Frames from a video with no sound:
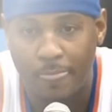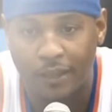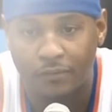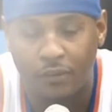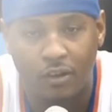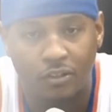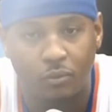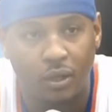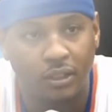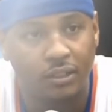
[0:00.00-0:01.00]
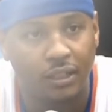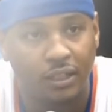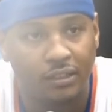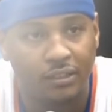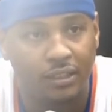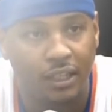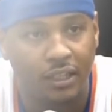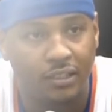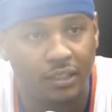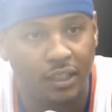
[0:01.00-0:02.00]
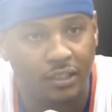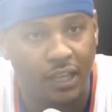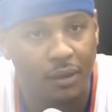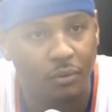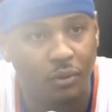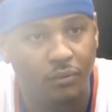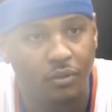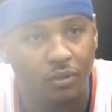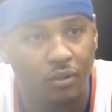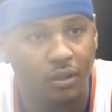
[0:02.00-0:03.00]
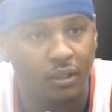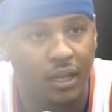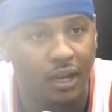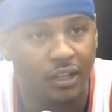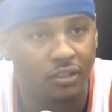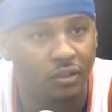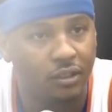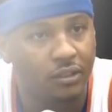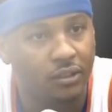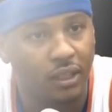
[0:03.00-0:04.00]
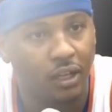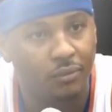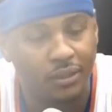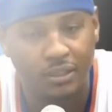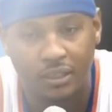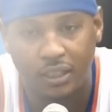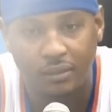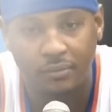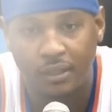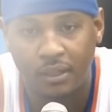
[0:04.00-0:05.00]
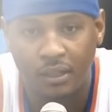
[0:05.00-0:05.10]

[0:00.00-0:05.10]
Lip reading: As far as what he's capable of doing and how he's going to help this team,